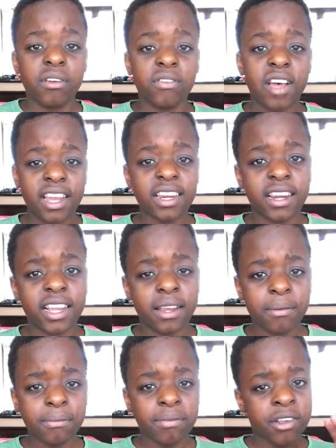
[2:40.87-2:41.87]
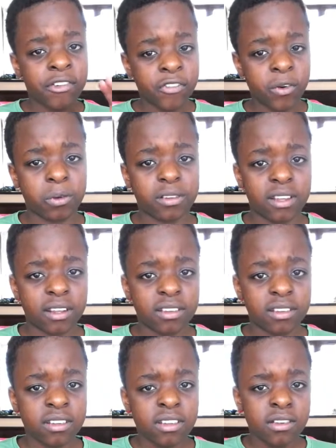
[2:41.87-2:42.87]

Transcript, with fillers: Finally, Force Touch.